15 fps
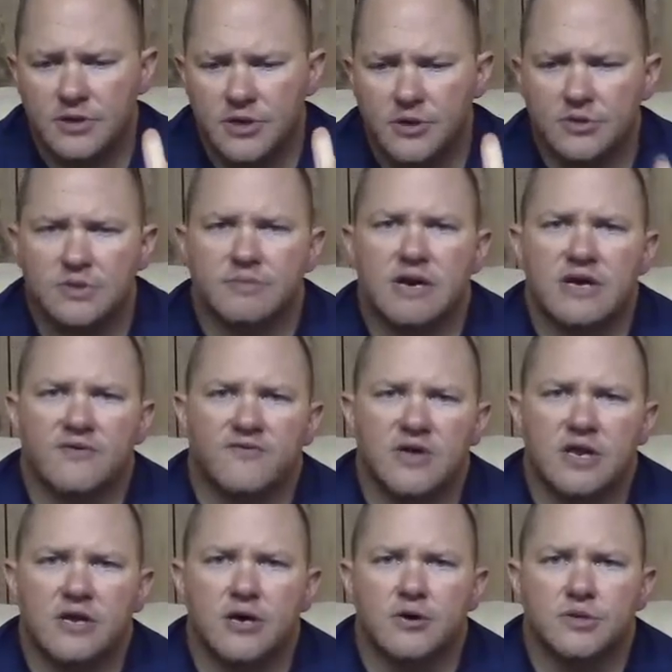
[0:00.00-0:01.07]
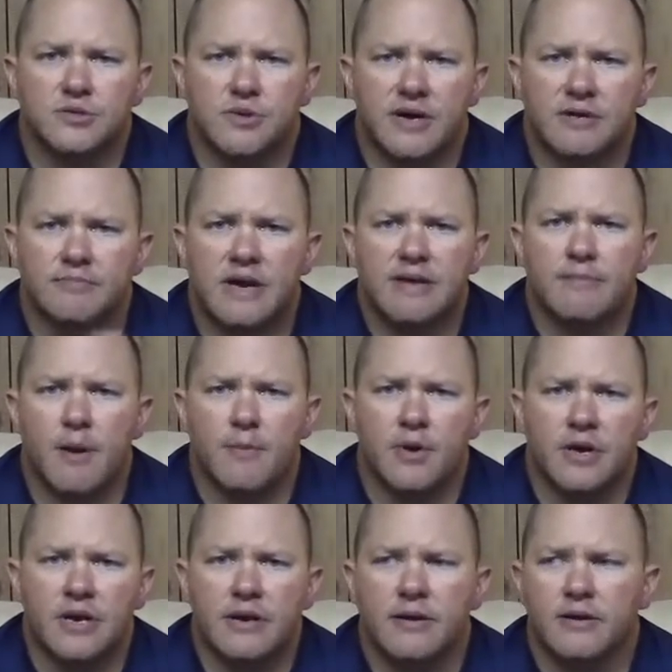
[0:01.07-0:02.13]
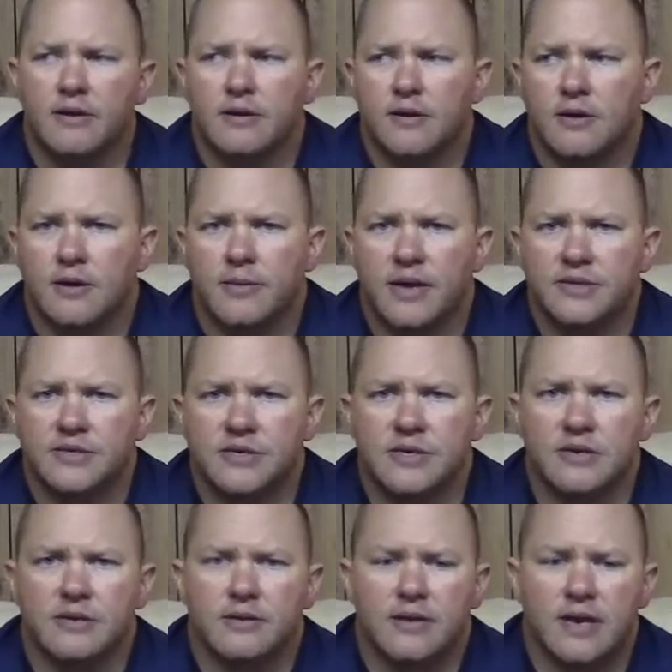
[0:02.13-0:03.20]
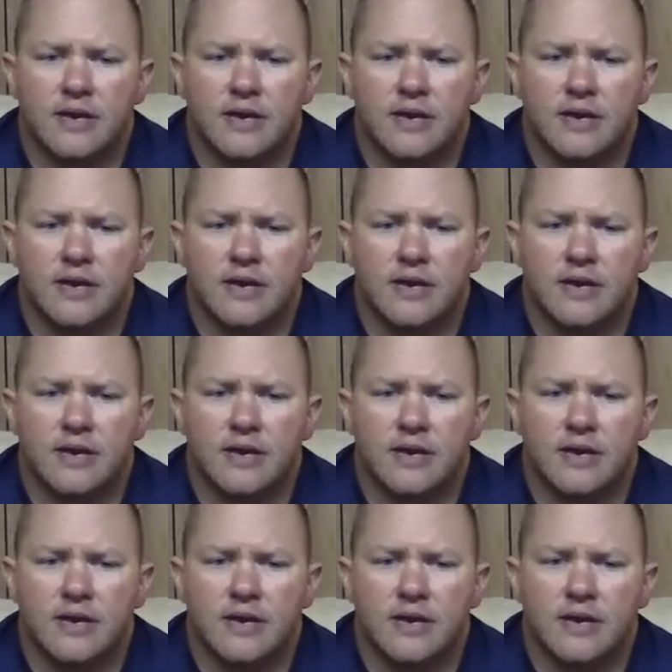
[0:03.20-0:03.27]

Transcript: you know, to make a video so I can make my money, and that's it."